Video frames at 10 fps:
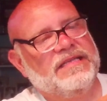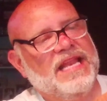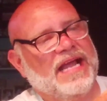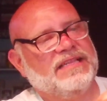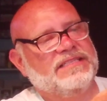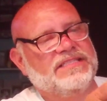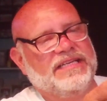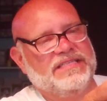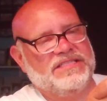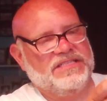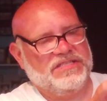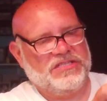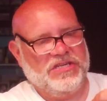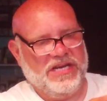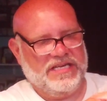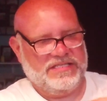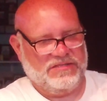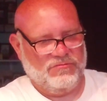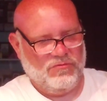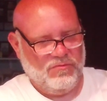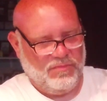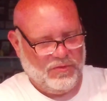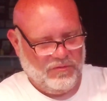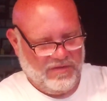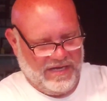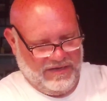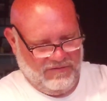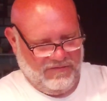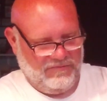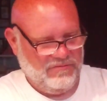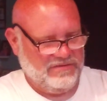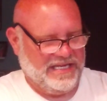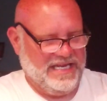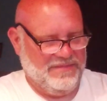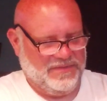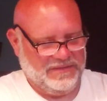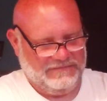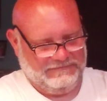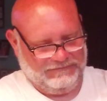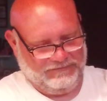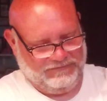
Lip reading: necklace against his chest, so we'll pull that off. We'll keep it,